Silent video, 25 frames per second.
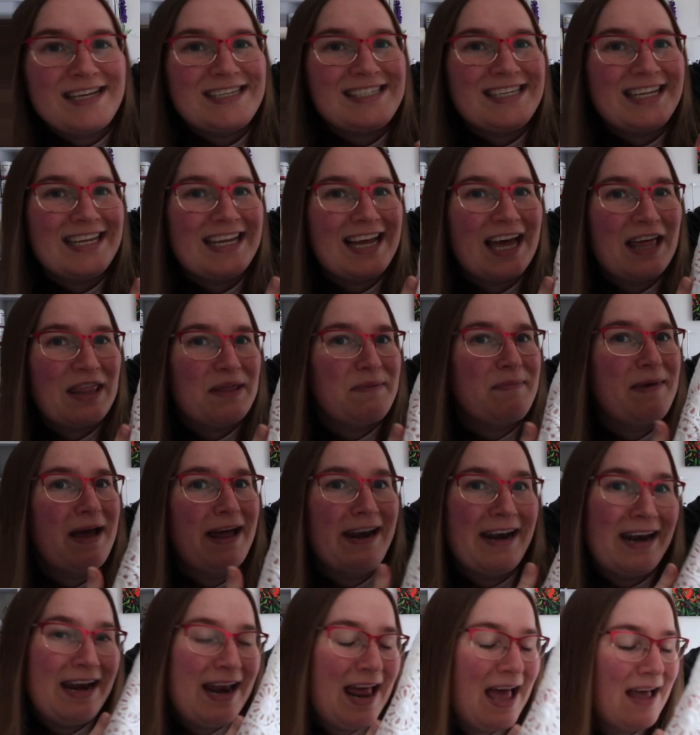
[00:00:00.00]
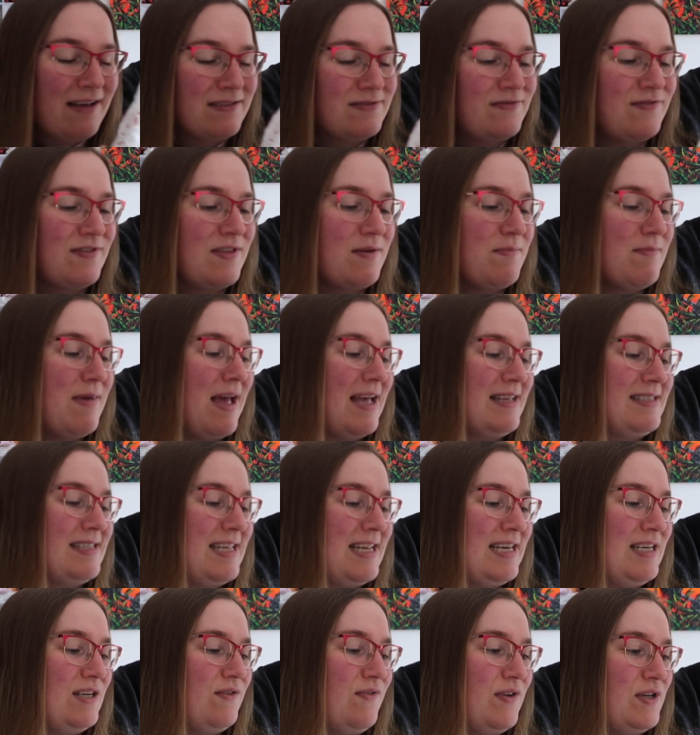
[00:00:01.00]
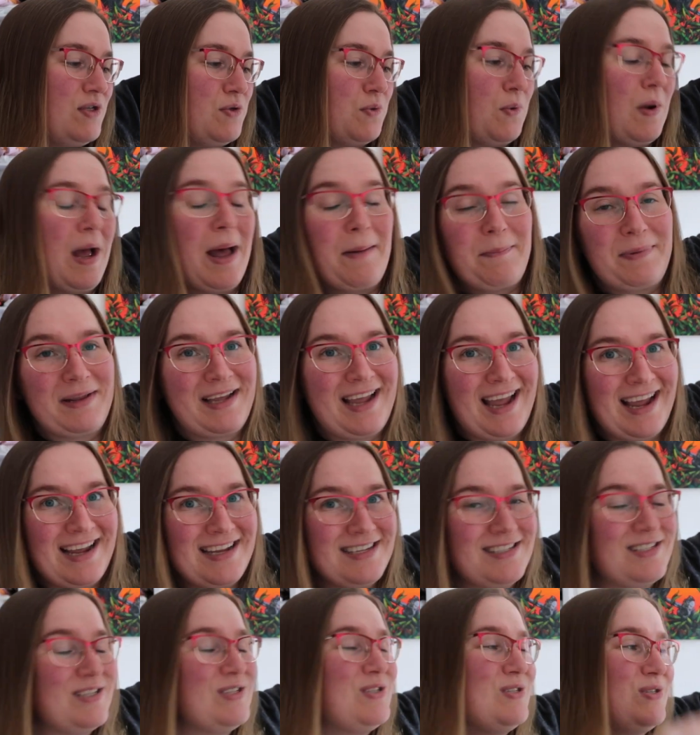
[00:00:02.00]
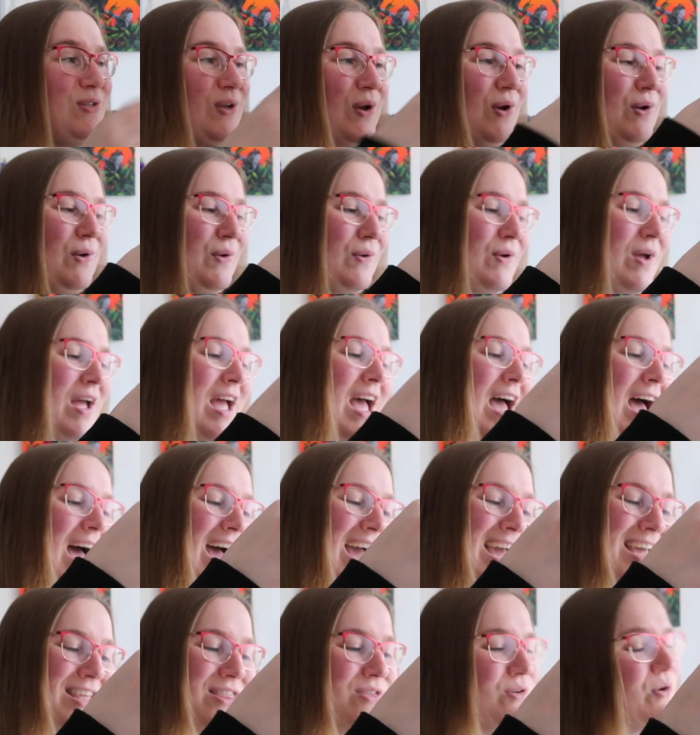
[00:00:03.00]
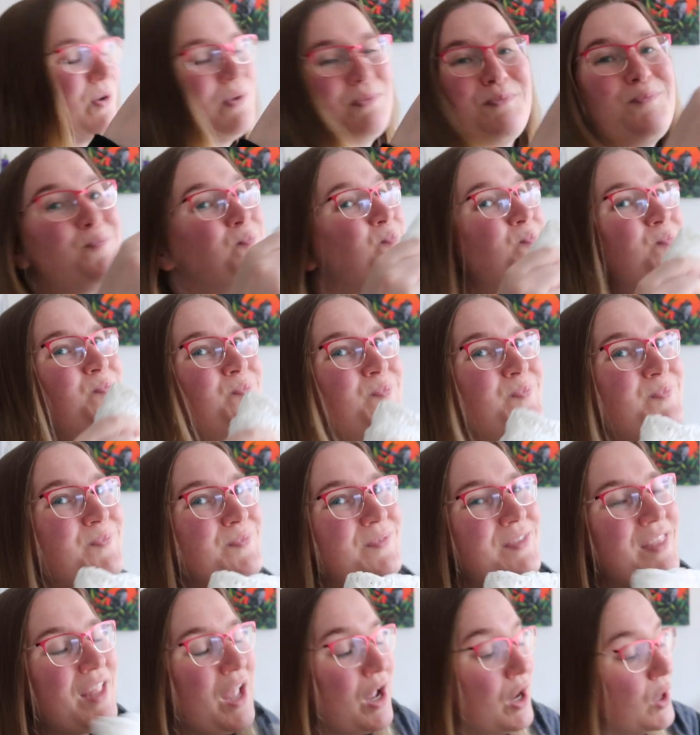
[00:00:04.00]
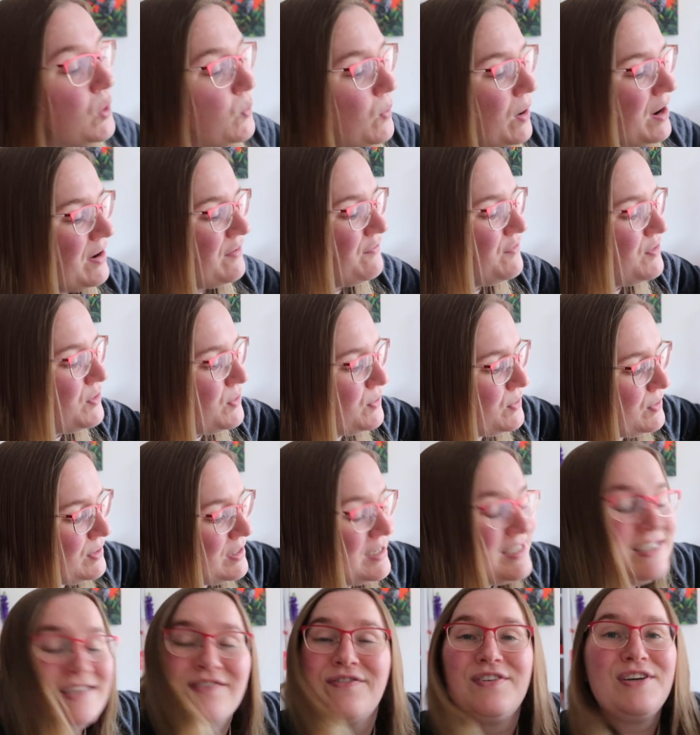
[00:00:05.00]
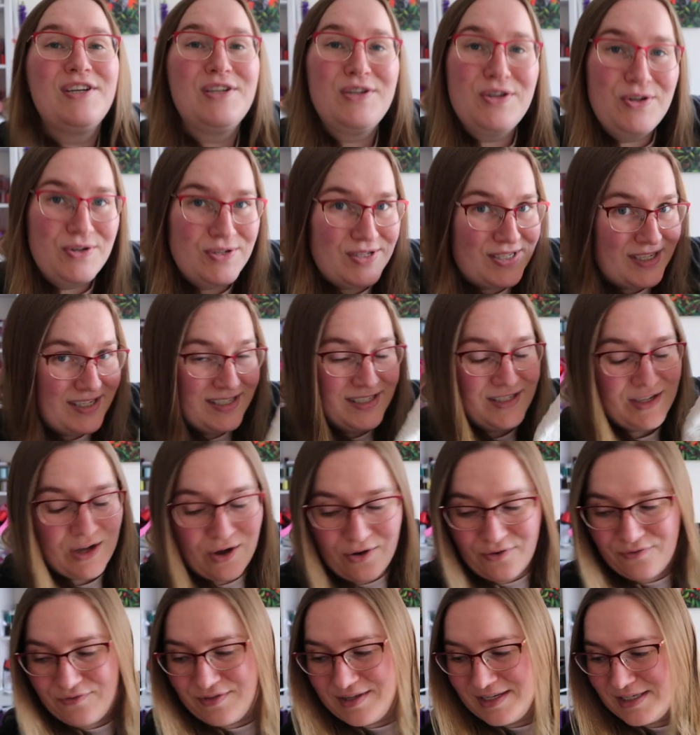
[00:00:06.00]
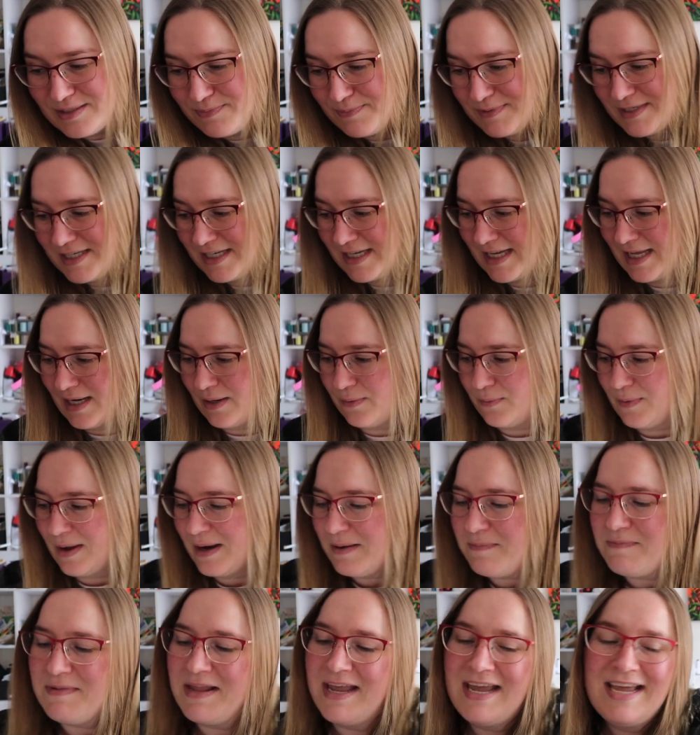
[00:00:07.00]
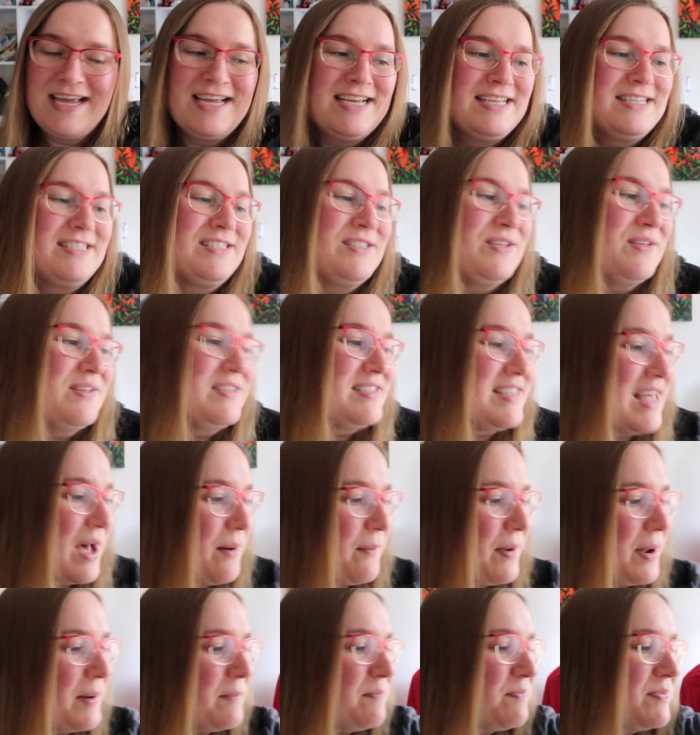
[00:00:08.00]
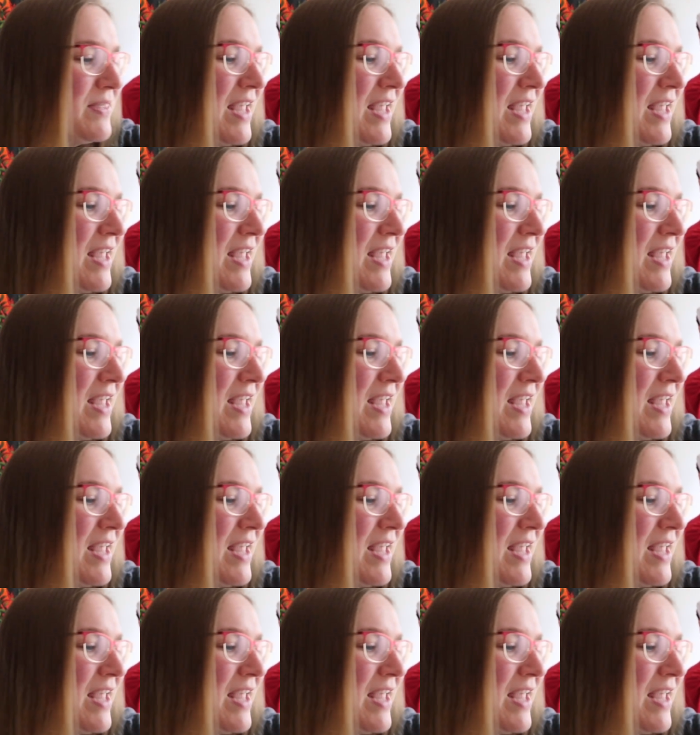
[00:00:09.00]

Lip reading: easily cut them out and have them as individual appliques. So I thought, quite a few different uses of this particular one. So there's that one.